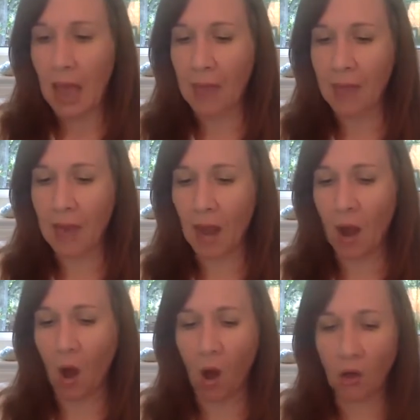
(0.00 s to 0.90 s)
And then
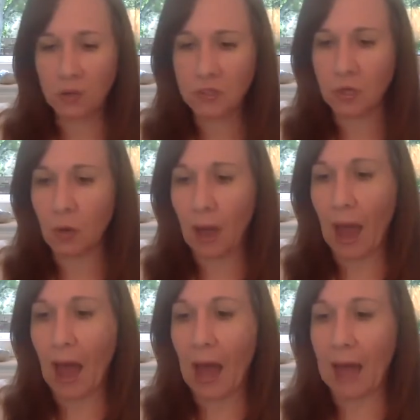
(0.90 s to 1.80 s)
I also
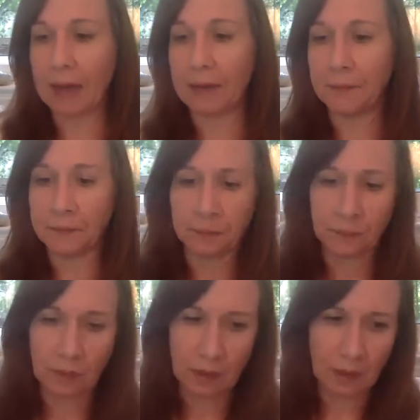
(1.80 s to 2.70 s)
add
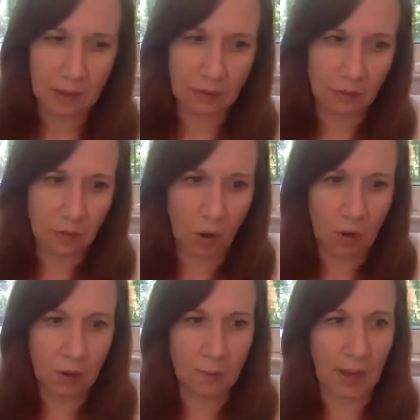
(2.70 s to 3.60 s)

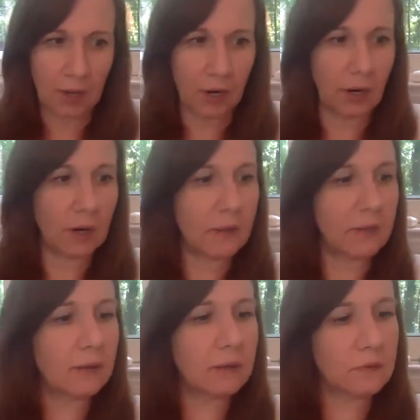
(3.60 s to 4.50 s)
cocoa butter,
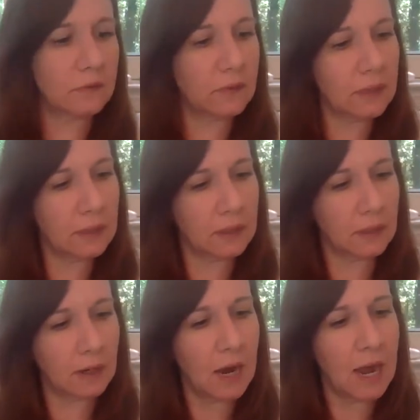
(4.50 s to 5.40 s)
I think it's
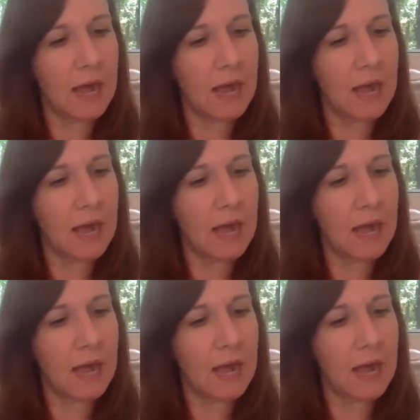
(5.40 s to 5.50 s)
here,